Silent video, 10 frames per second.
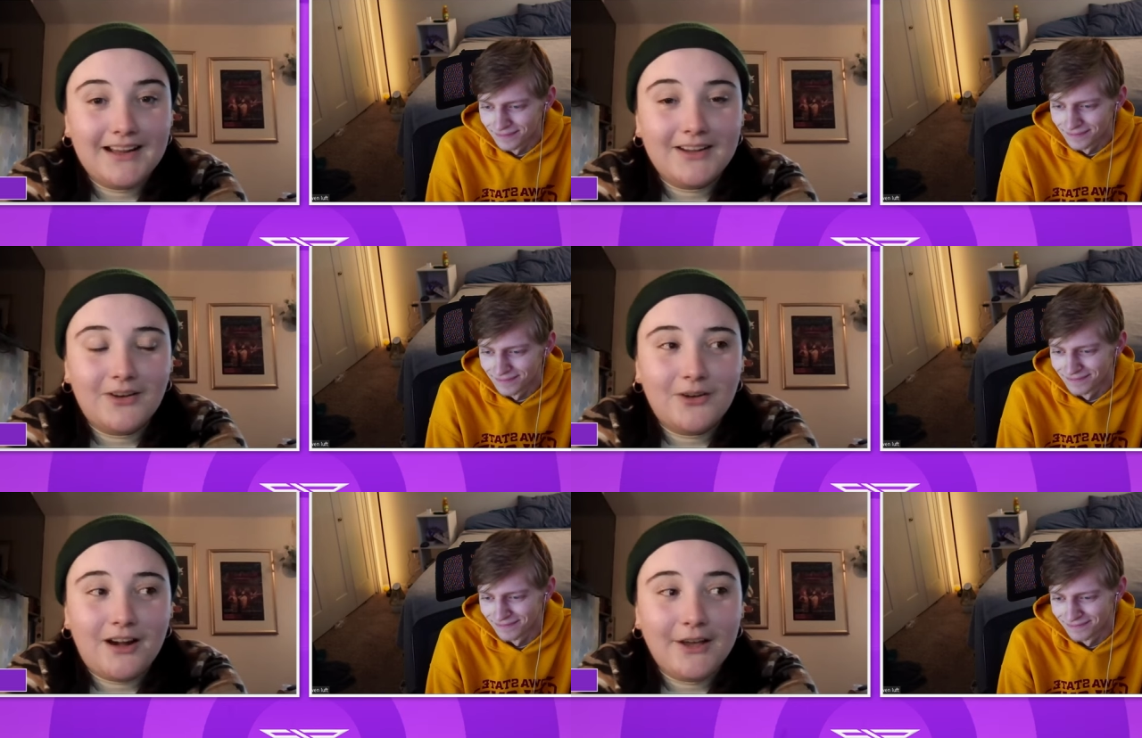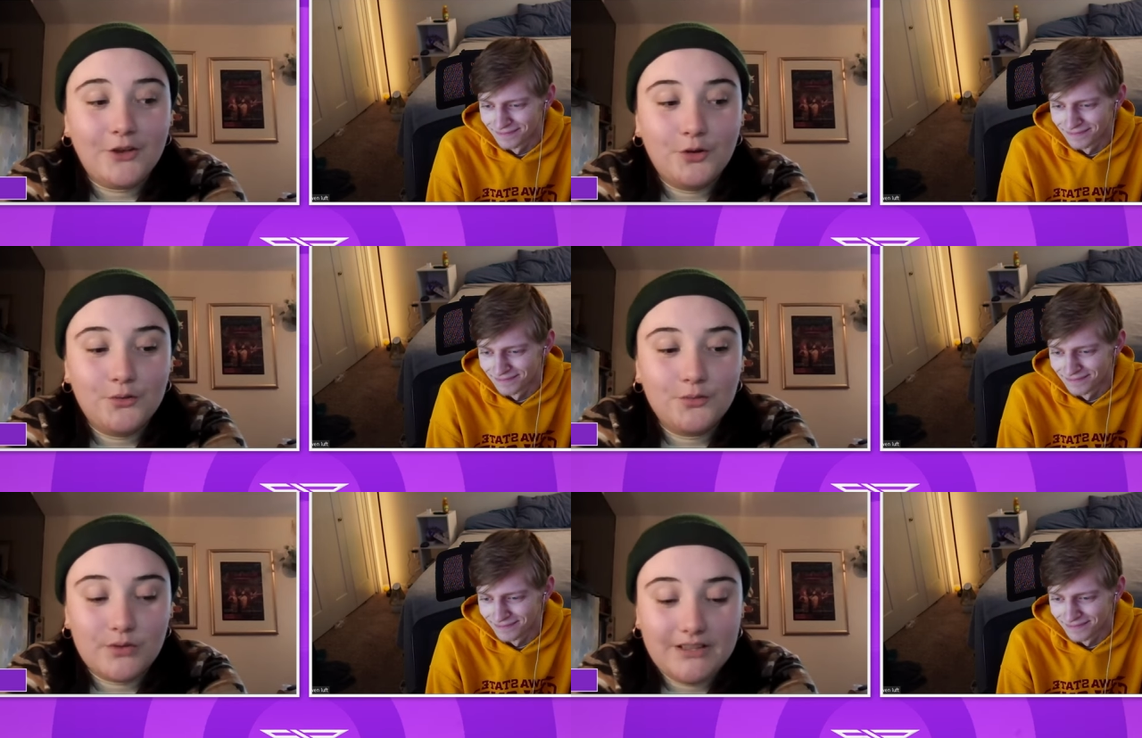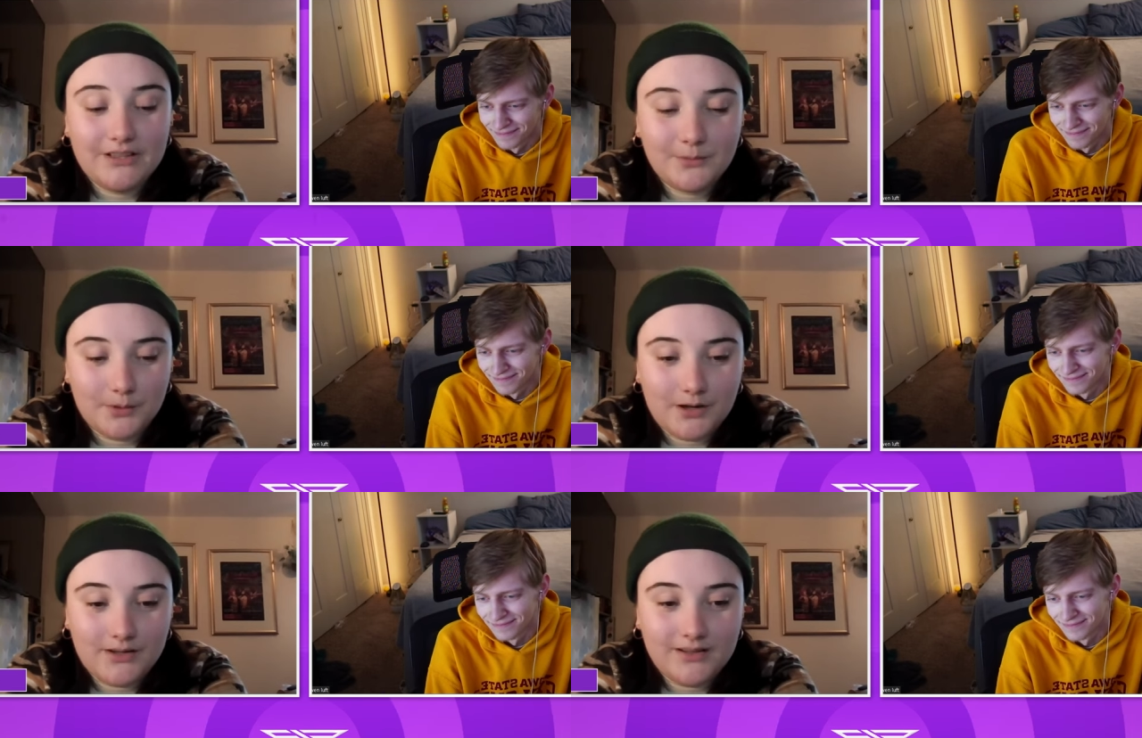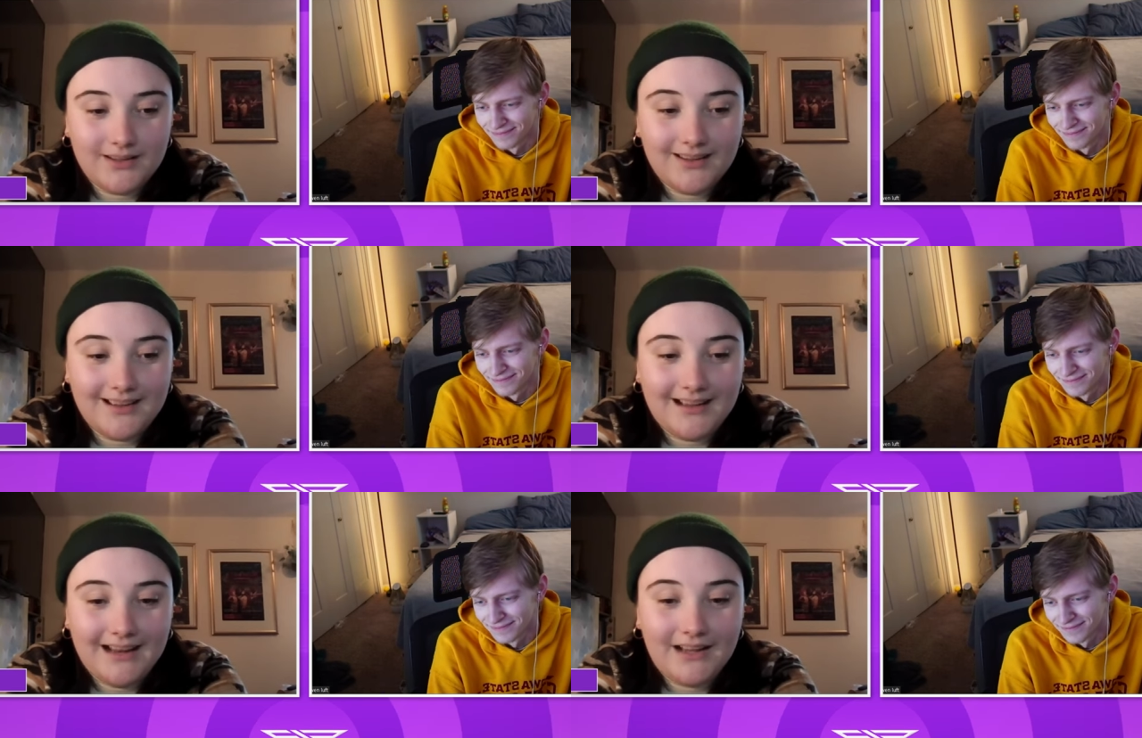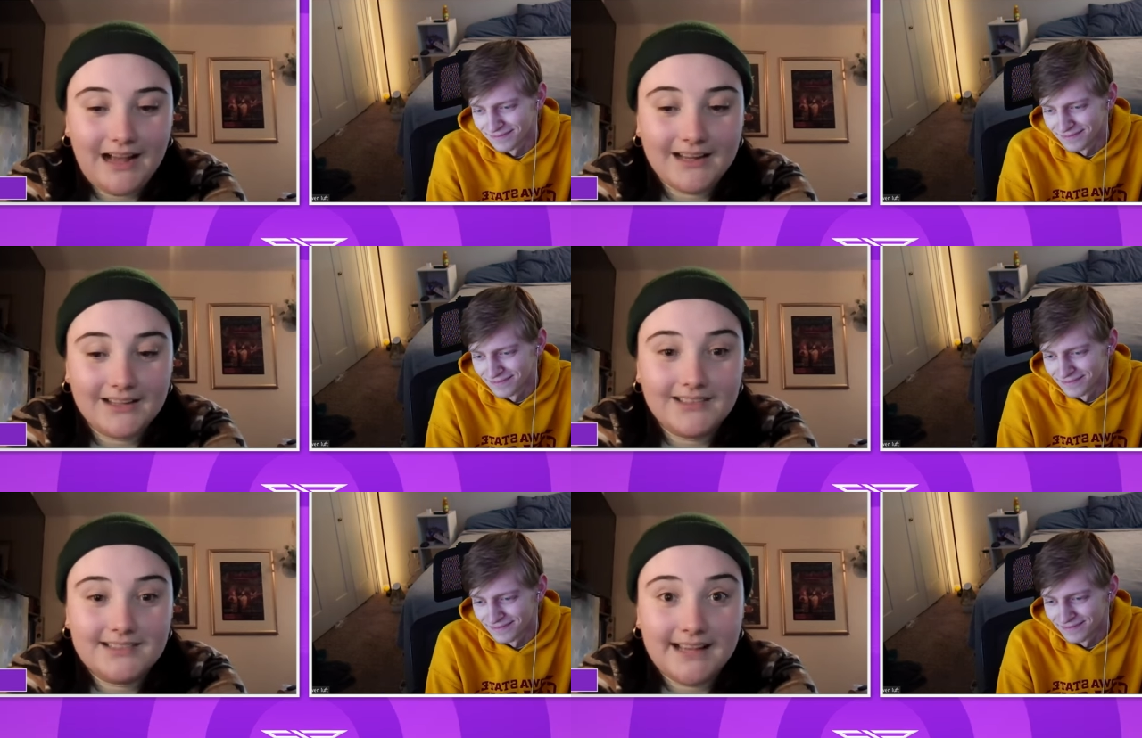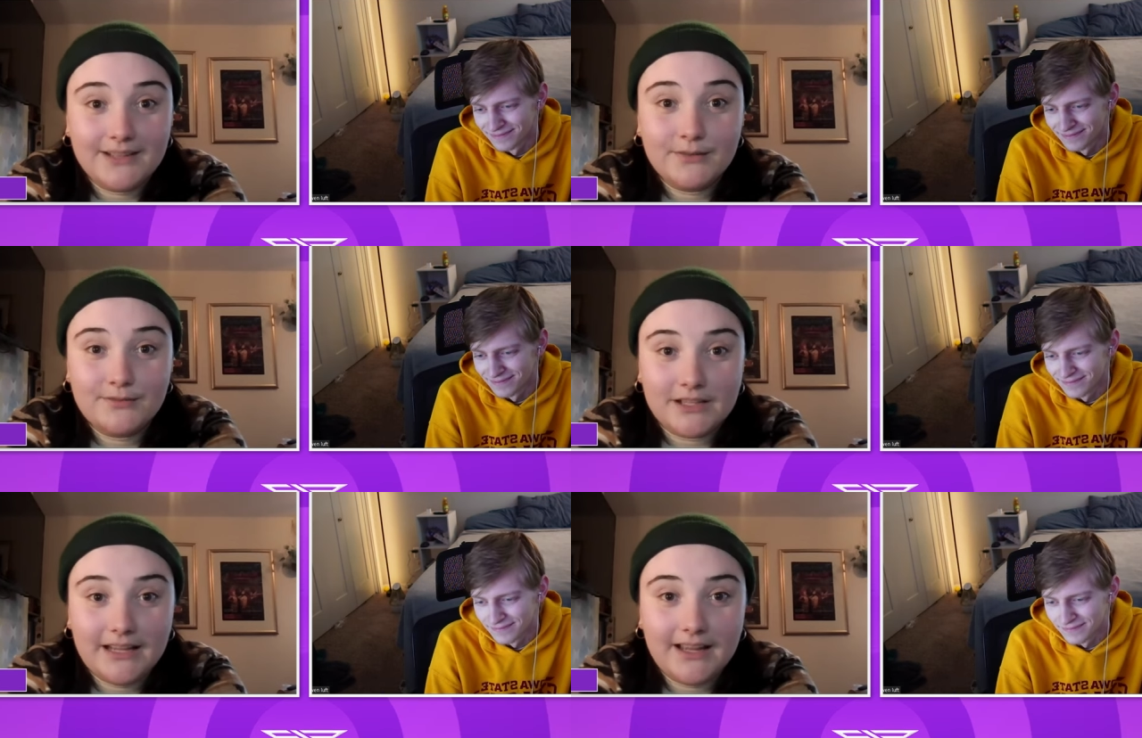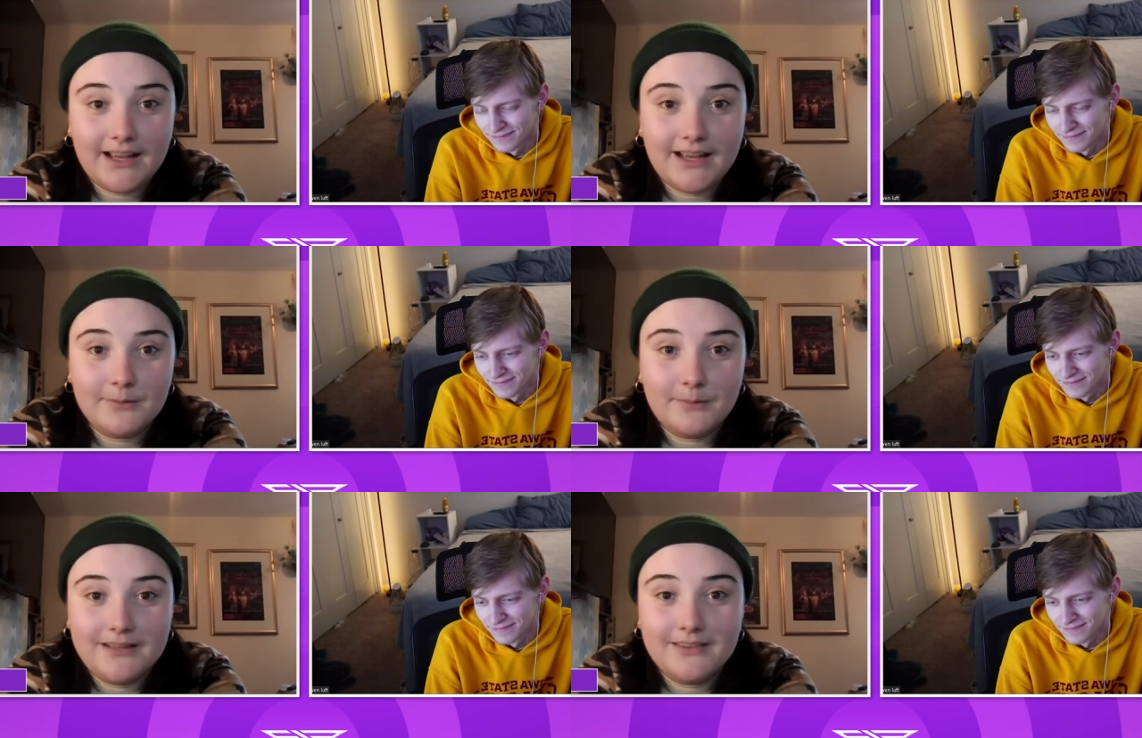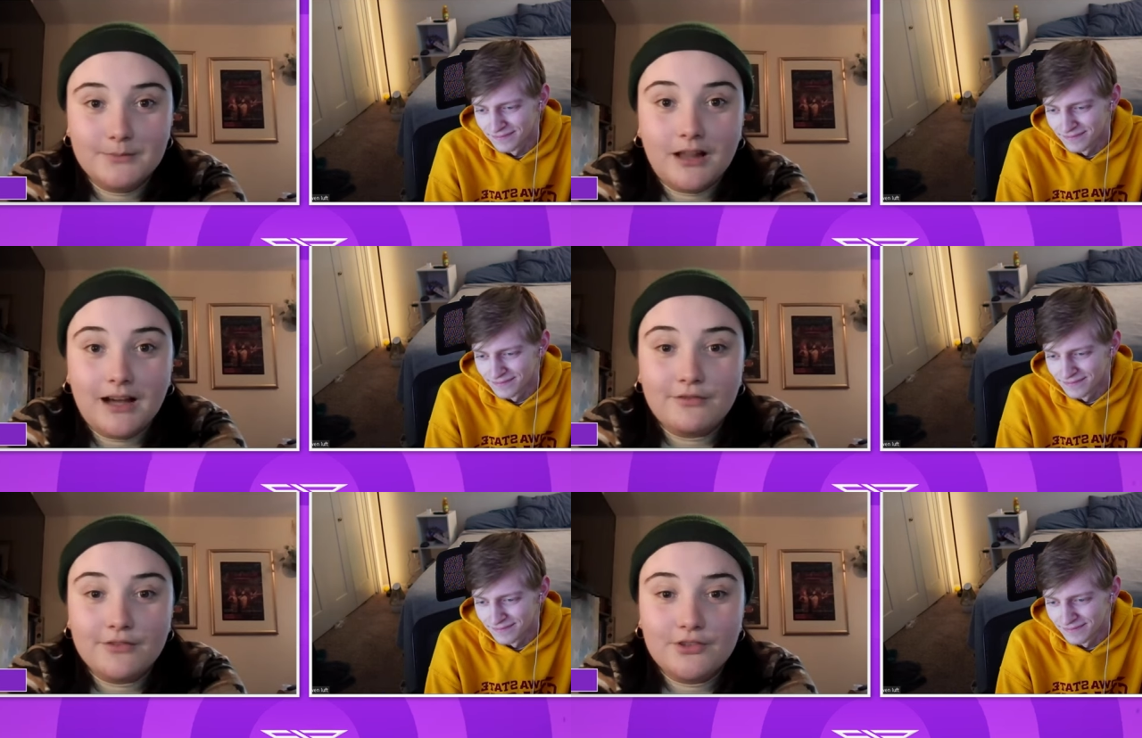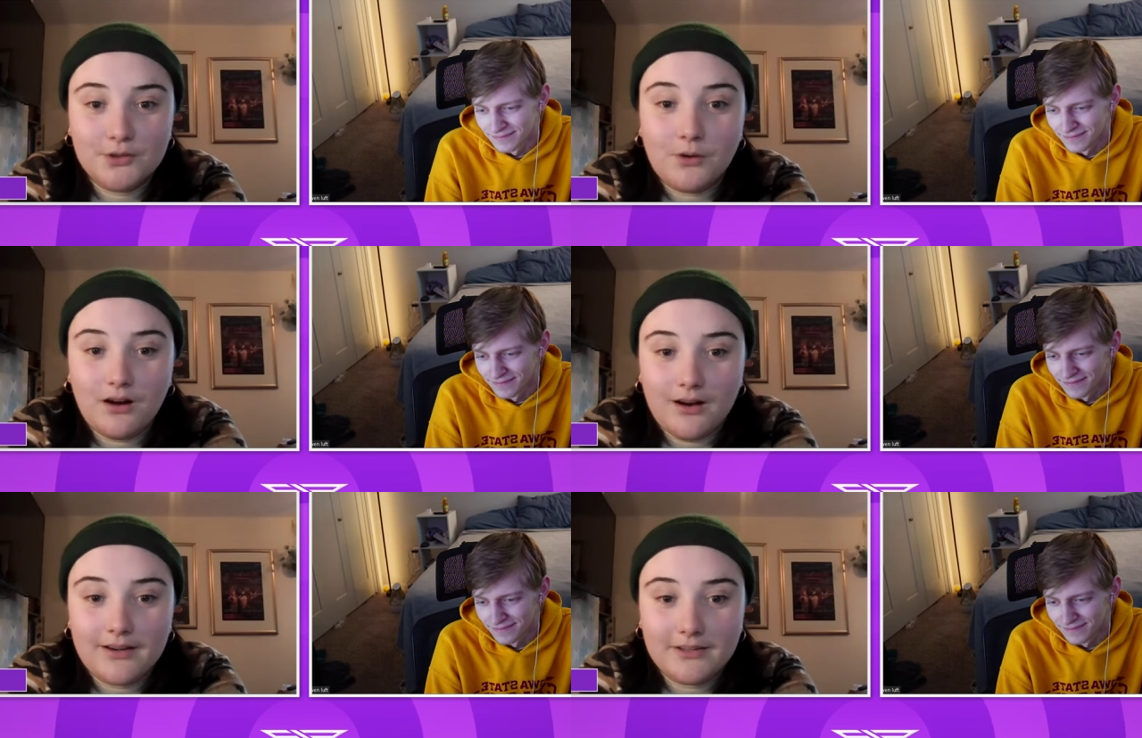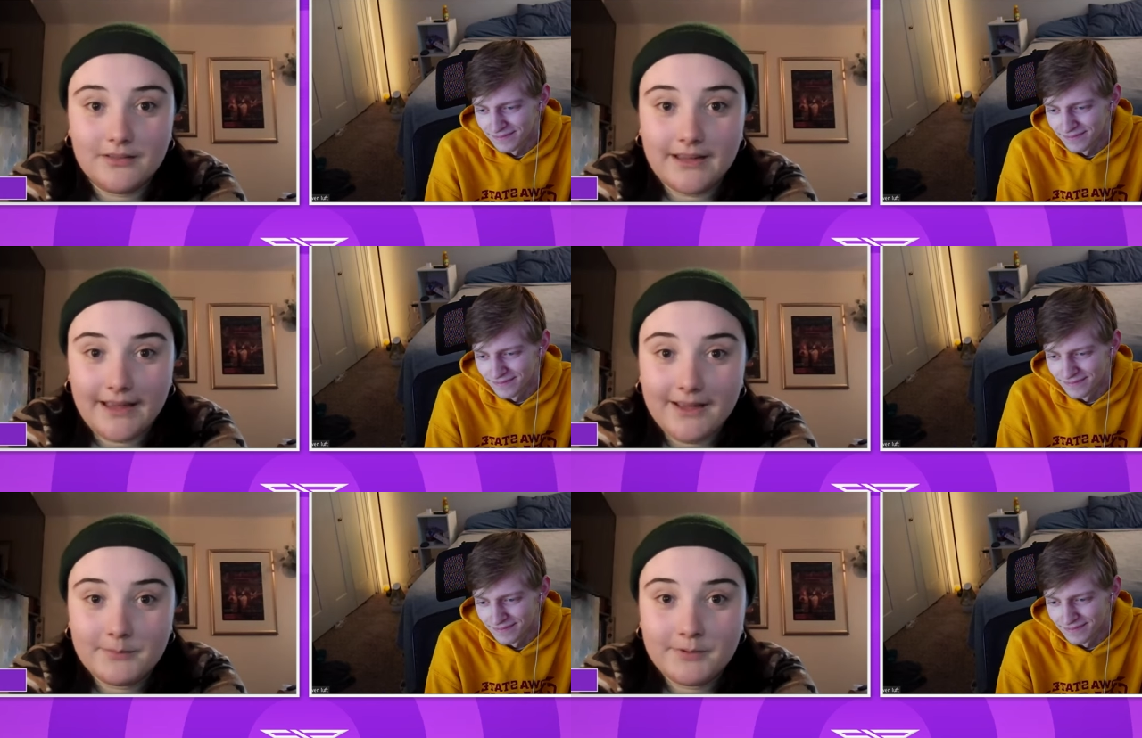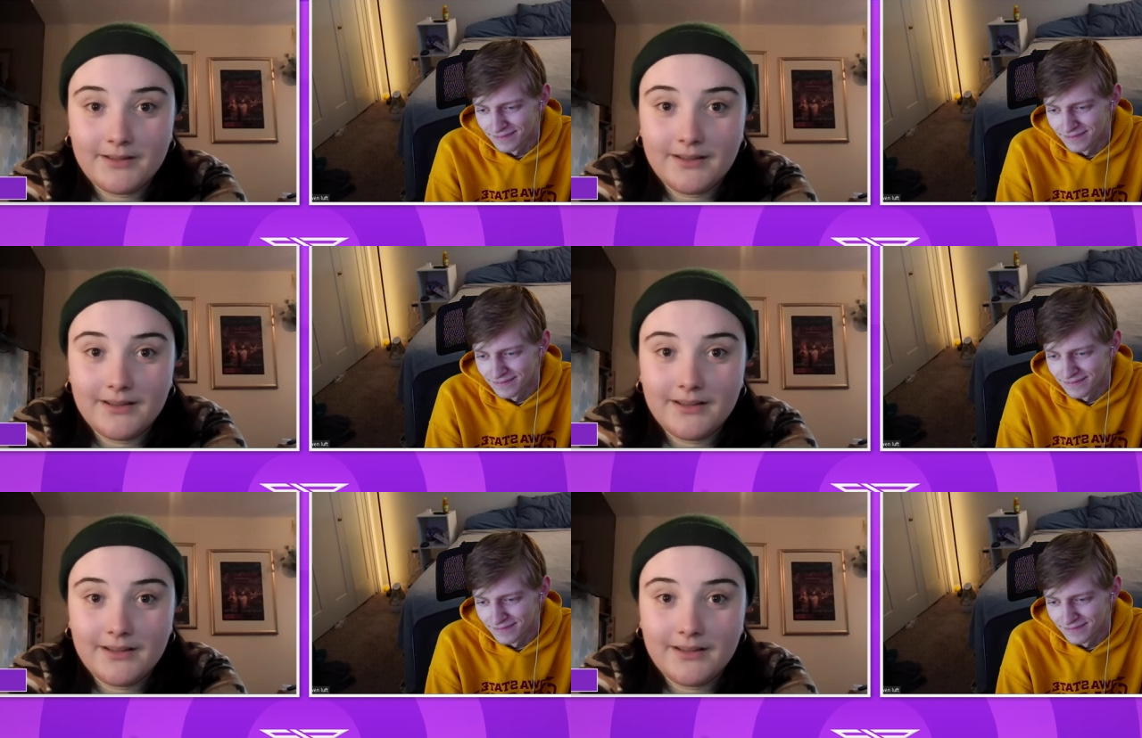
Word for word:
Speaker 1: And I couldn't read the word. And I said it funny and it made them laugh so hard it got kept.